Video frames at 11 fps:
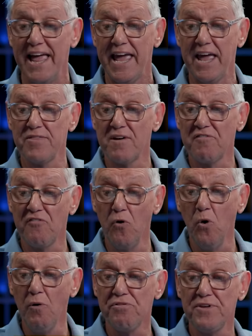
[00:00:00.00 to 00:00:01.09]
in the
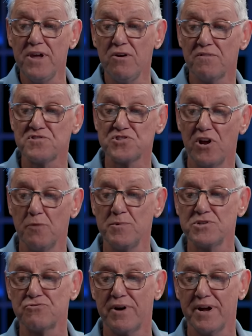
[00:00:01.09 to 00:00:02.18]
fourth year of
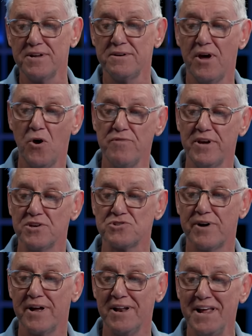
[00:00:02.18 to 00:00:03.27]
Solomon's reign over
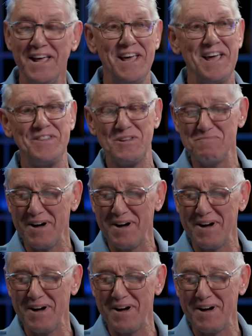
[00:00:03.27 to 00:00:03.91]
Israel, in the